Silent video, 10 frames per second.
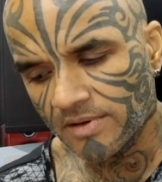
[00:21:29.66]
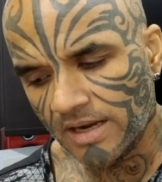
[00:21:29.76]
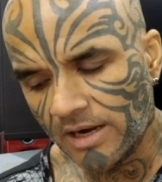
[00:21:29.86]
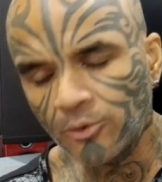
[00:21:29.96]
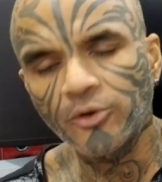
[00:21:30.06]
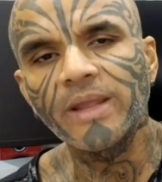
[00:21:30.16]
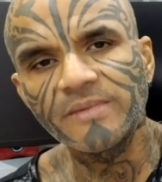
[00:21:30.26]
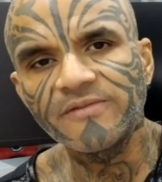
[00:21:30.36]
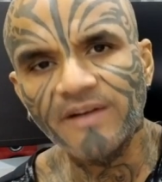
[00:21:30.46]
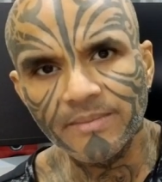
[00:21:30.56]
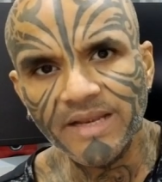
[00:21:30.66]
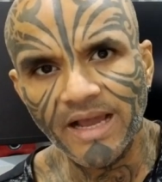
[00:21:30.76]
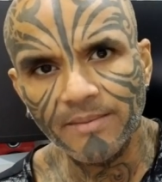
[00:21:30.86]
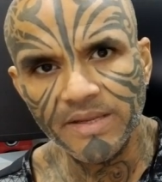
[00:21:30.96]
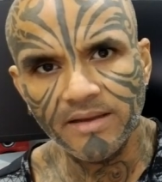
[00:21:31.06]
how to keep the family
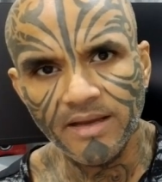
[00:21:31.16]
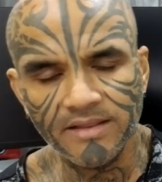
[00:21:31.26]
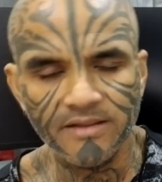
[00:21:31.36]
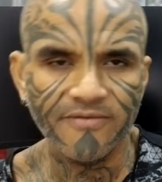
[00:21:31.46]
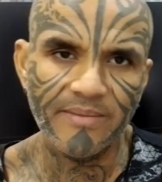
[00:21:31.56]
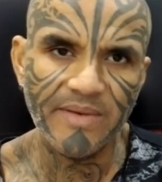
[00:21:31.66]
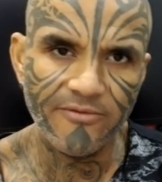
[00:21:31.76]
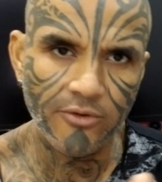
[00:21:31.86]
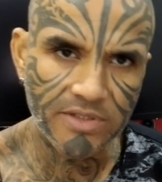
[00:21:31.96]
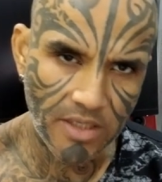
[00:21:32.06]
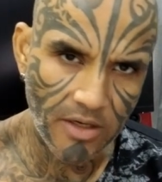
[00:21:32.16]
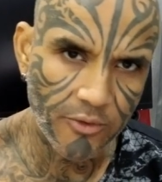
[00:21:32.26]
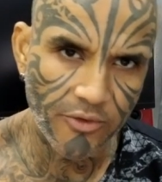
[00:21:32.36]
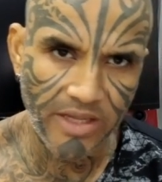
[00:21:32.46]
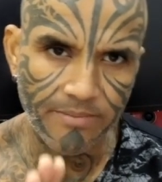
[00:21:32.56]
happy and the family focus on how
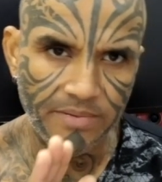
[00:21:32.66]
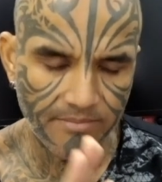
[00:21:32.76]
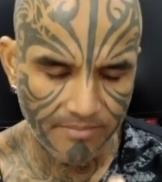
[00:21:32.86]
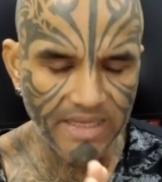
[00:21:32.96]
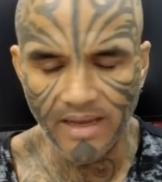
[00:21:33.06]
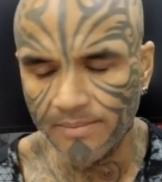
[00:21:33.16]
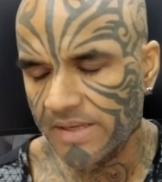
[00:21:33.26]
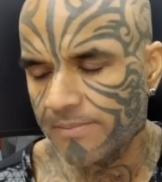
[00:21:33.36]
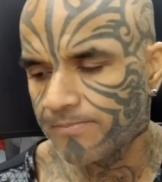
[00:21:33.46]
to keep me happy.